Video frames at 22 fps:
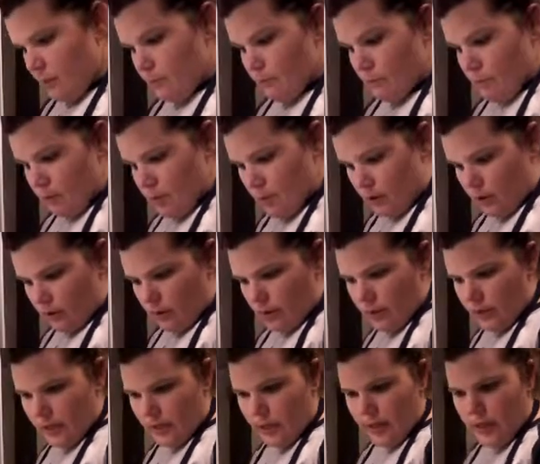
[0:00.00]

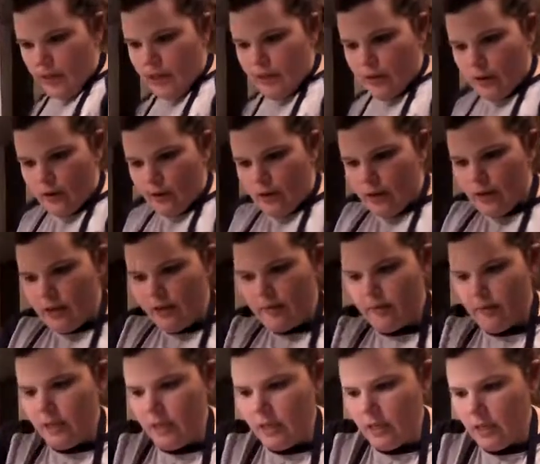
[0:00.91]
Milk and
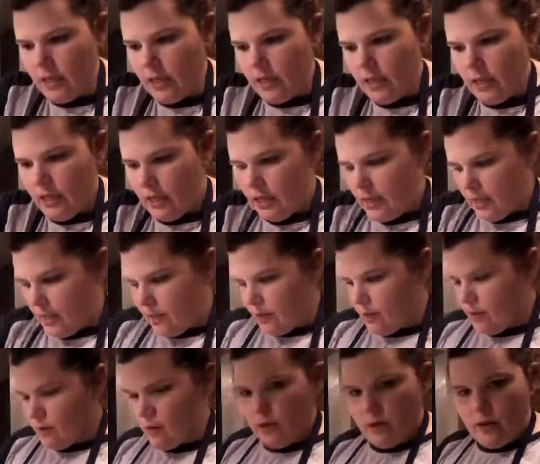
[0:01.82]
gravy,
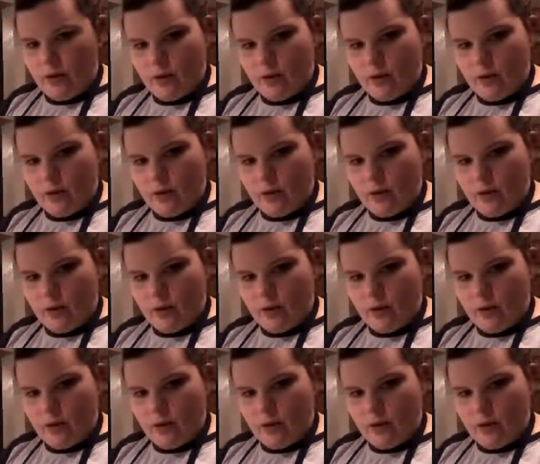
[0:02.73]
and